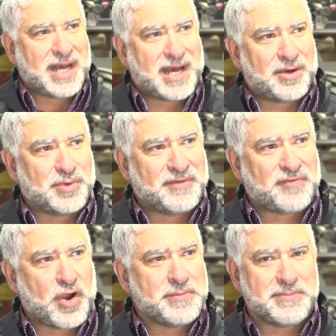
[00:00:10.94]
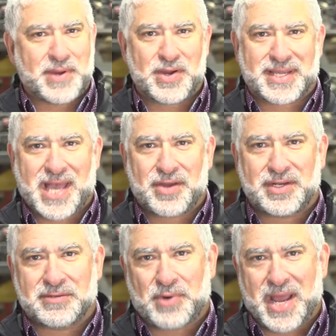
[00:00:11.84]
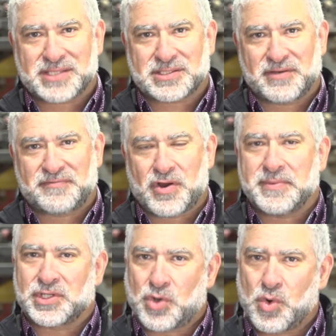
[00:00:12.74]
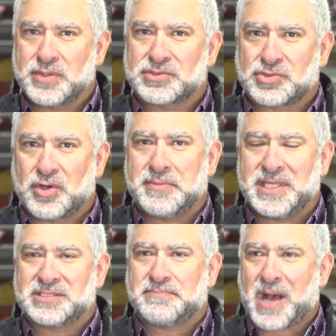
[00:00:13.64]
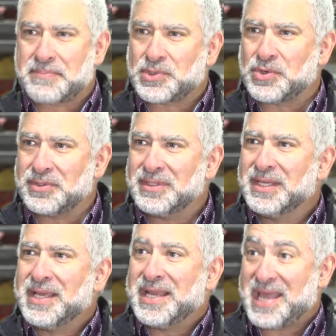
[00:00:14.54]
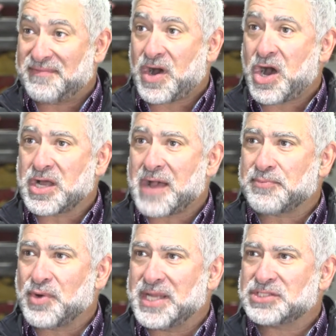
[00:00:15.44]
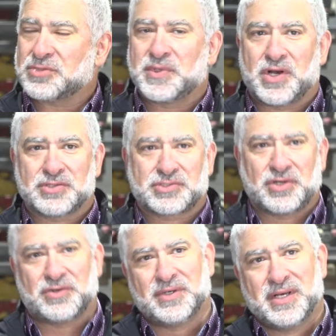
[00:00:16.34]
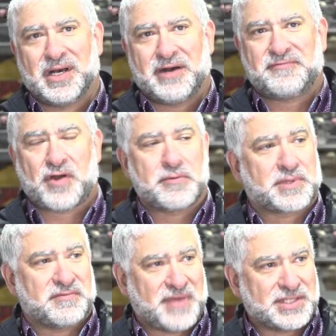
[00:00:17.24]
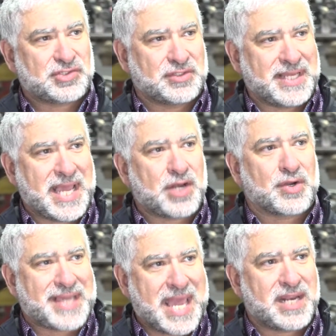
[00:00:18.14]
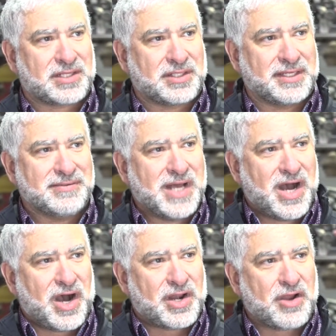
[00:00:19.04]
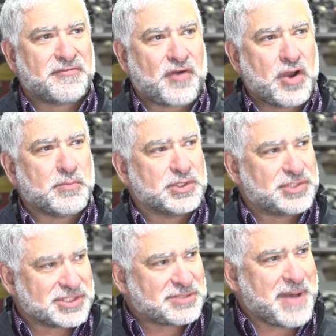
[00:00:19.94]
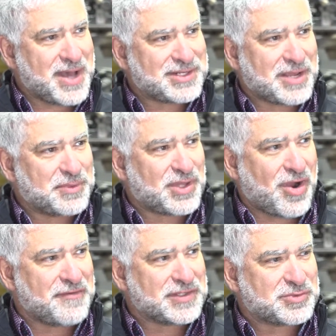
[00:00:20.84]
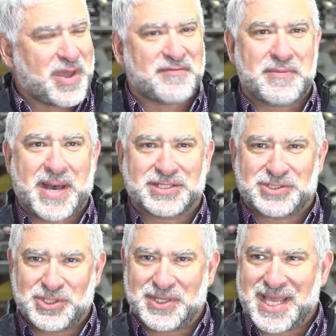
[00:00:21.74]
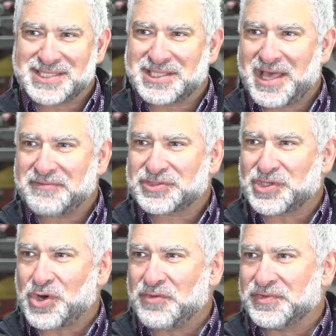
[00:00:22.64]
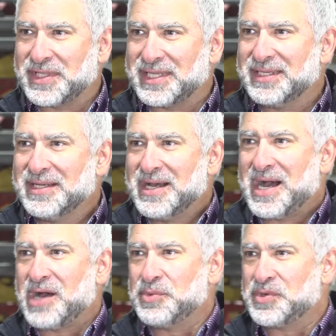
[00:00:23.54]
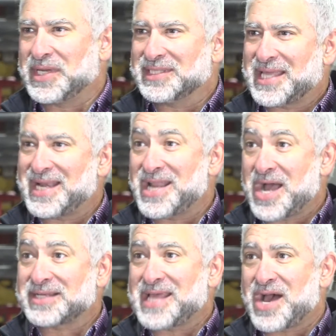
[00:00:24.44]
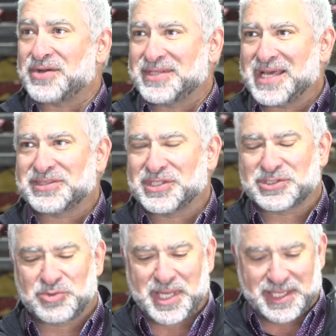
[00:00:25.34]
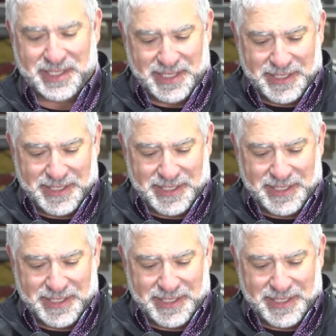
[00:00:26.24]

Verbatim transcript: uh, we farm in Merrick County, Nebraska, farming corn, soybeans, popcorn, and have a hog operation. We also uh, farm conventionally and organically. On our farm, we're just about done with harvest. We have about two days left, so hopefully uh, we'll get that knocked out yet this week.